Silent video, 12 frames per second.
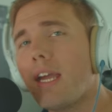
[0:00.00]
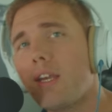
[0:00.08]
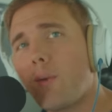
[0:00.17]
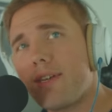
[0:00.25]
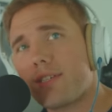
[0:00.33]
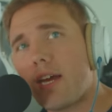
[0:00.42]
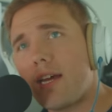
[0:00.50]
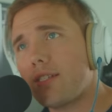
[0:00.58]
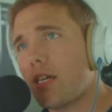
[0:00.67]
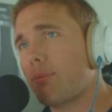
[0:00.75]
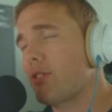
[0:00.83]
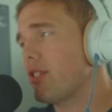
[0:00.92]
Anyways, guys,
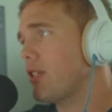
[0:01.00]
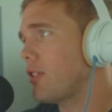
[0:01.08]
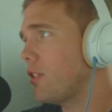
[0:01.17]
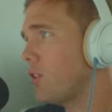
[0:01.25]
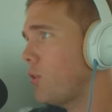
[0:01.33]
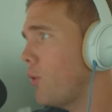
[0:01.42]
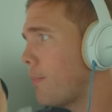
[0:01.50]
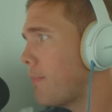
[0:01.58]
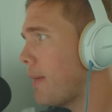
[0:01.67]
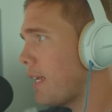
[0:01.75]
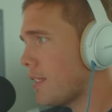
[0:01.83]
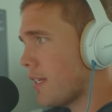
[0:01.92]
I present to you
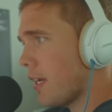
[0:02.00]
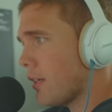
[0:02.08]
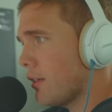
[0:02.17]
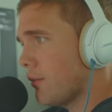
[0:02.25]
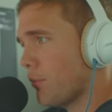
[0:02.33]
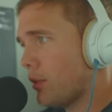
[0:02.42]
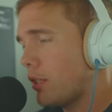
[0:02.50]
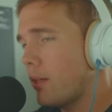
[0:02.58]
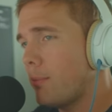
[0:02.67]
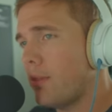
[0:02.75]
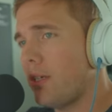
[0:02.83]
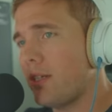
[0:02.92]
Meditech, the
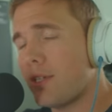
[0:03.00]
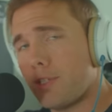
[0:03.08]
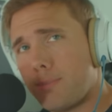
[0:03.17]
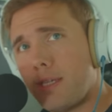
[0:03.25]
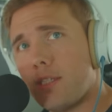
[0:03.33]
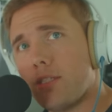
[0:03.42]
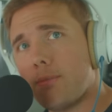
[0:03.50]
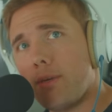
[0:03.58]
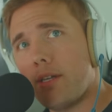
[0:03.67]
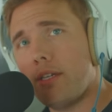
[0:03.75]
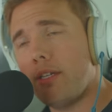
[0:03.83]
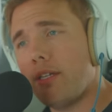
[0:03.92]
company that spends
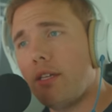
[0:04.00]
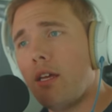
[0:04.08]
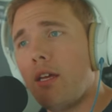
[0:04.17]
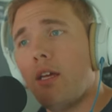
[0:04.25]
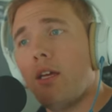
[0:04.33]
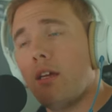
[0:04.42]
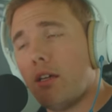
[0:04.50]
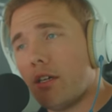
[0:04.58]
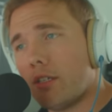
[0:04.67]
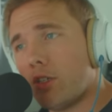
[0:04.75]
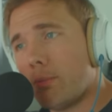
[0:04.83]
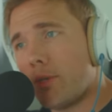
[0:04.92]
money
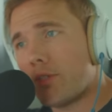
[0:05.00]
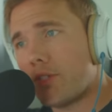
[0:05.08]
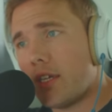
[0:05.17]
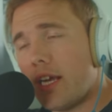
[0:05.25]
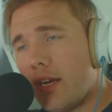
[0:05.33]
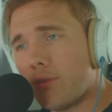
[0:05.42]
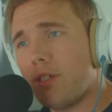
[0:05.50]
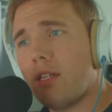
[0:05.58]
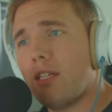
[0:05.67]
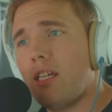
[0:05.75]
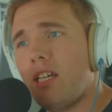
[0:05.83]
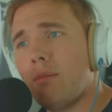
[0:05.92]
on almost
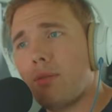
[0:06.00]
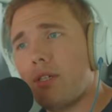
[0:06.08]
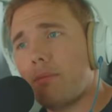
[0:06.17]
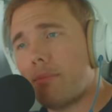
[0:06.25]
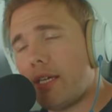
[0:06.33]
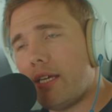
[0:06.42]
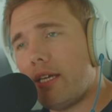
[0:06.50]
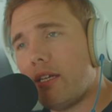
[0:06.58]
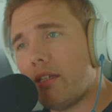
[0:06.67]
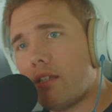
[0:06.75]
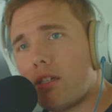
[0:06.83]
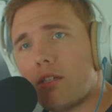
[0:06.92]
everything but
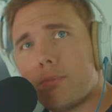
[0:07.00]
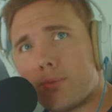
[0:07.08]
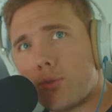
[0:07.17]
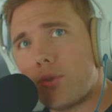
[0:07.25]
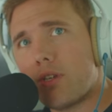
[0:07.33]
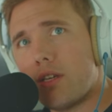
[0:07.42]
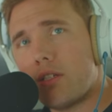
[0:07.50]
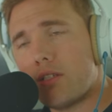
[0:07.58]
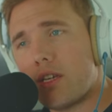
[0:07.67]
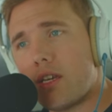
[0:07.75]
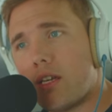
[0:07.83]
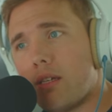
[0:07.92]
paying their employees
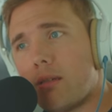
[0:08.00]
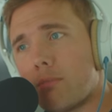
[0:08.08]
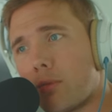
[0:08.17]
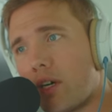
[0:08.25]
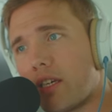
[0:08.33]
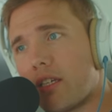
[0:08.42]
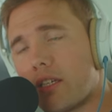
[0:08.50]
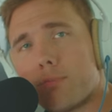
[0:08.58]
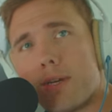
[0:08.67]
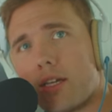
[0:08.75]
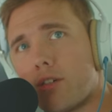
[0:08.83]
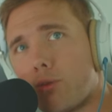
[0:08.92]
a market
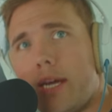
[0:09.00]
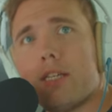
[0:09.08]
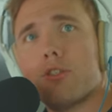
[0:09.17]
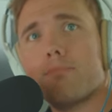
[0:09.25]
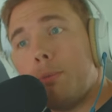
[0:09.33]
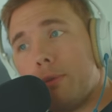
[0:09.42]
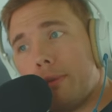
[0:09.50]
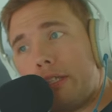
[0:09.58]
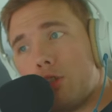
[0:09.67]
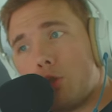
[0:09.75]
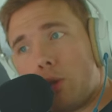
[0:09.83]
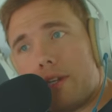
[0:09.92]
competitive wage. Hope you
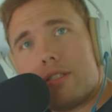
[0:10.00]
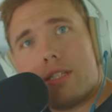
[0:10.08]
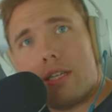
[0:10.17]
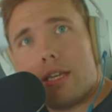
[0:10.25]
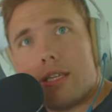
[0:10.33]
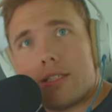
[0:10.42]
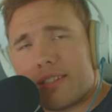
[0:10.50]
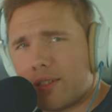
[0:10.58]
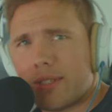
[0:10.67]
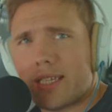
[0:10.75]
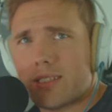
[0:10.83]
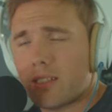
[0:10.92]
enjoyed today's
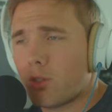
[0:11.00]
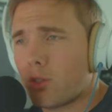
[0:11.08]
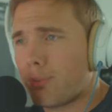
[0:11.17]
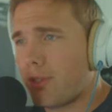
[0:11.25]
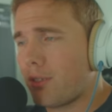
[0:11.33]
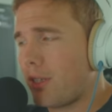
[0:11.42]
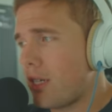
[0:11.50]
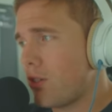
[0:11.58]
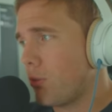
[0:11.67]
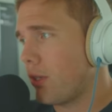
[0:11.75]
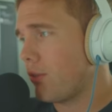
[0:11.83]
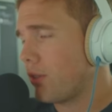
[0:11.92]
classic corporate cringe
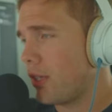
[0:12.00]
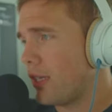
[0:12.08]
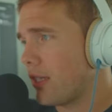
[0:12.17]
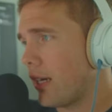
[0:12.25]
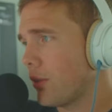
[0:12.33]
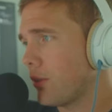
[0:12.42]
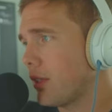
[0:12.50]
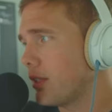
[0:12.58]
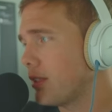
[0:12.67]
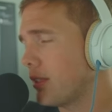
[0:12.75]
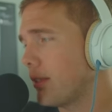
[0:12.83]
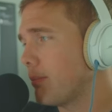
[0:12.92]
or whatever I title
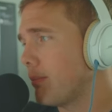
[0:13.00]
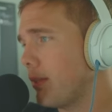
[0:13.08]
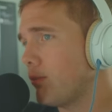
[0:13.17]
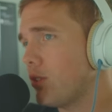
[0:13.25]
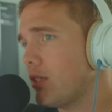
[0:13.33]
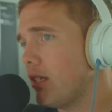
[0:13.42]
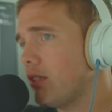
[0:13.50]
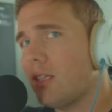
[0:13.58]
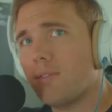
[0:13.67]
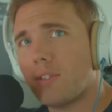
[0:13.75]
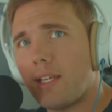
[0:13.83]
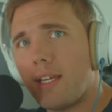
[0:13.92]
this. Um, if you did,
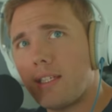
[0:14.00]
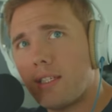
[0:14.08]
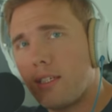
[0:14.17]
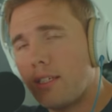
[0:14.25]
leave a like,